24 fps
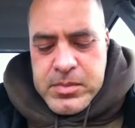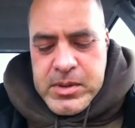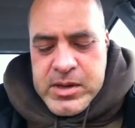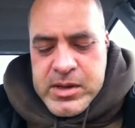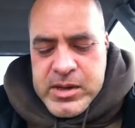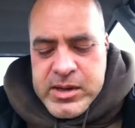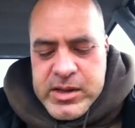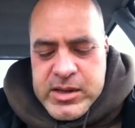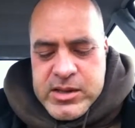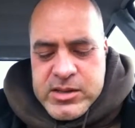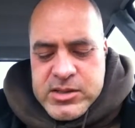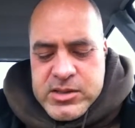
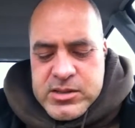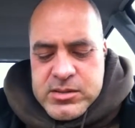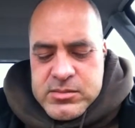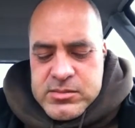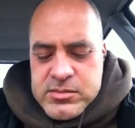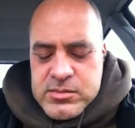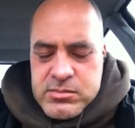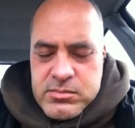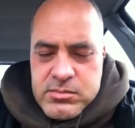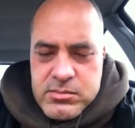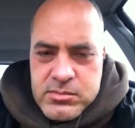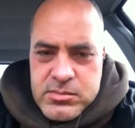because
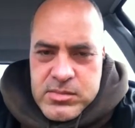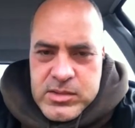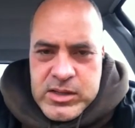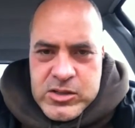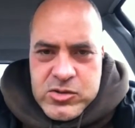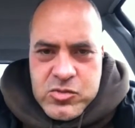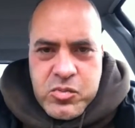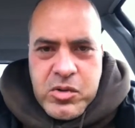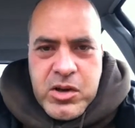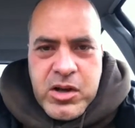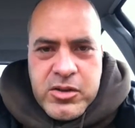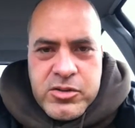
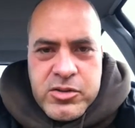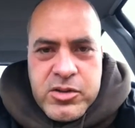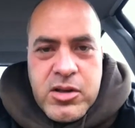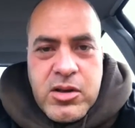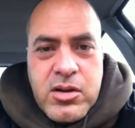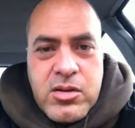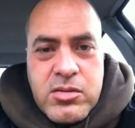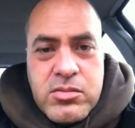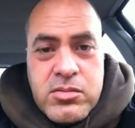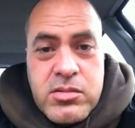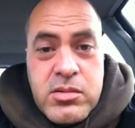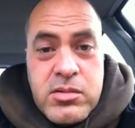it's well
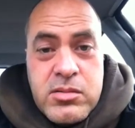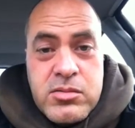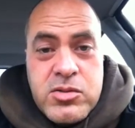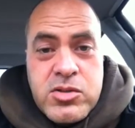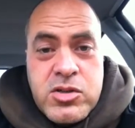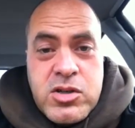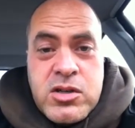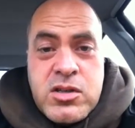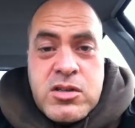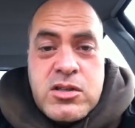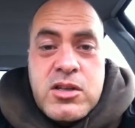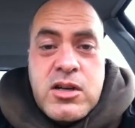known
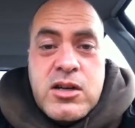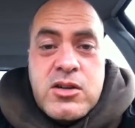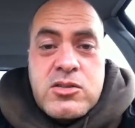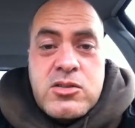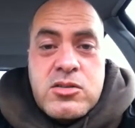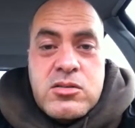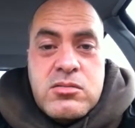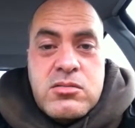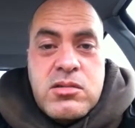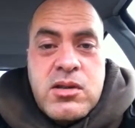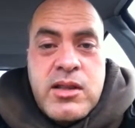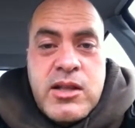to
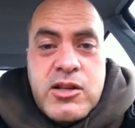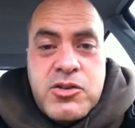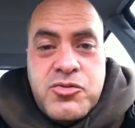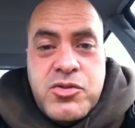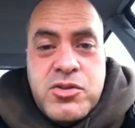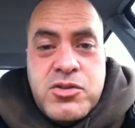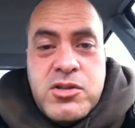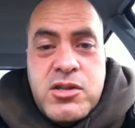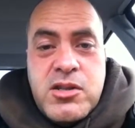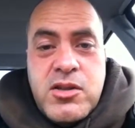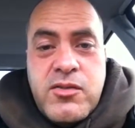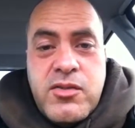conduct
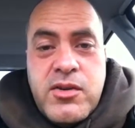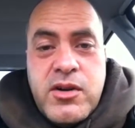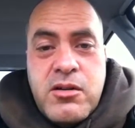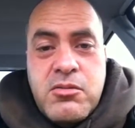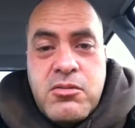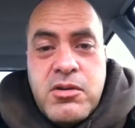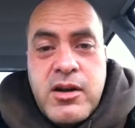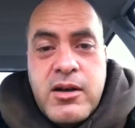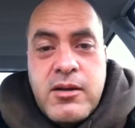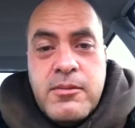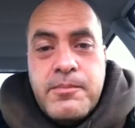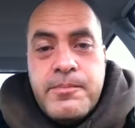electricity very
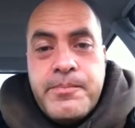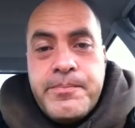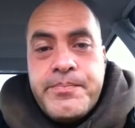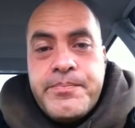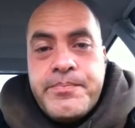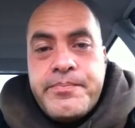well.